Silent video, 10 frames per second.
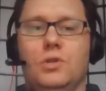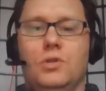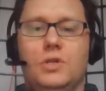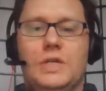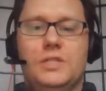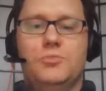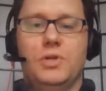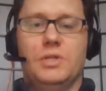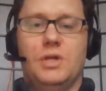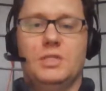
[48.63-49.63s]
Lrnr is
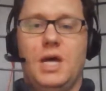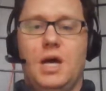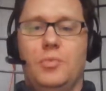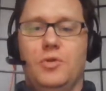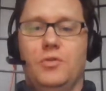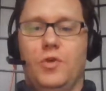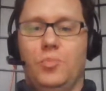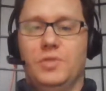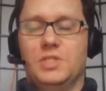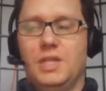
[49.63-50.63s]
built on top of
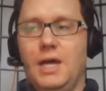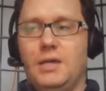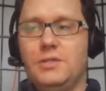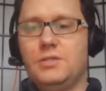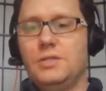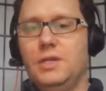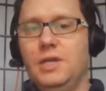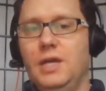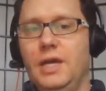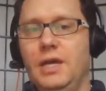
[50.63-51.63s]
OpenStax,
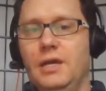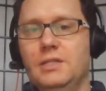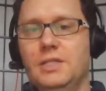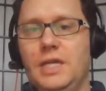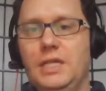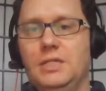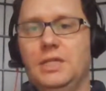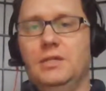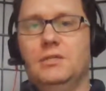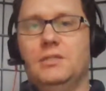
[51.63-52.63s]
and it
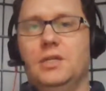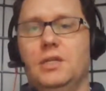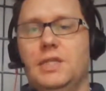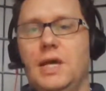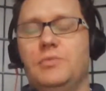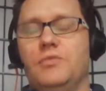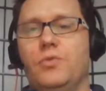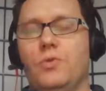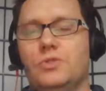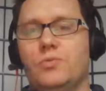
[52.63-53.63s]
is an adaptive
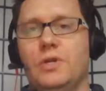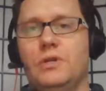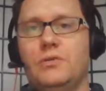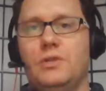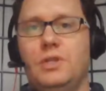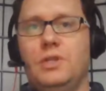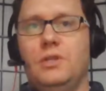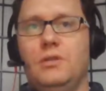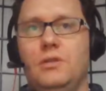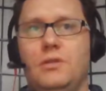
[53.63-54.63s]
courseware
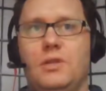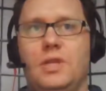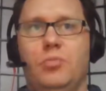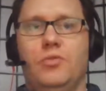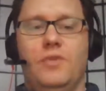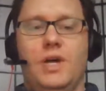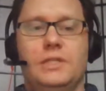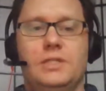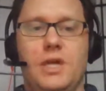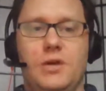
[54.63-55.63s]
that
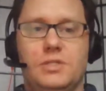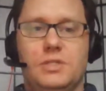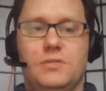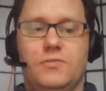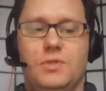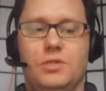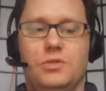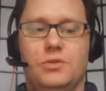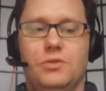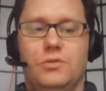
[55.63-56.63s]
provides thousands of
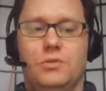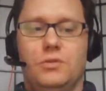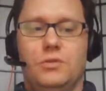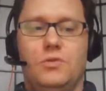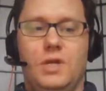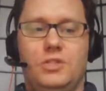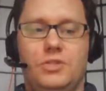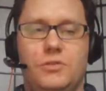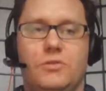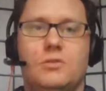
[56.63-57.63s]
additional
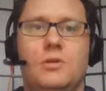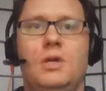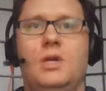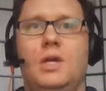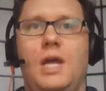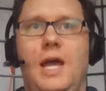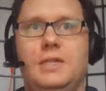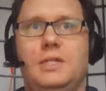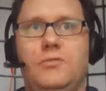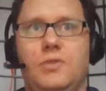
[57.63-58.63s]
questions,
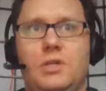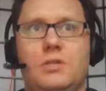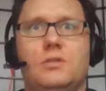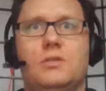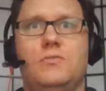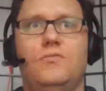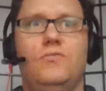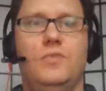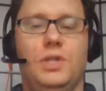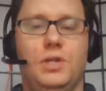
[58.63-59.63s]
activities,
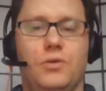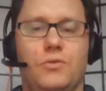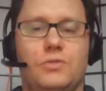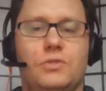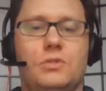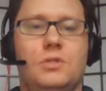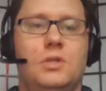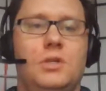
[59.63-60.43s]
videos,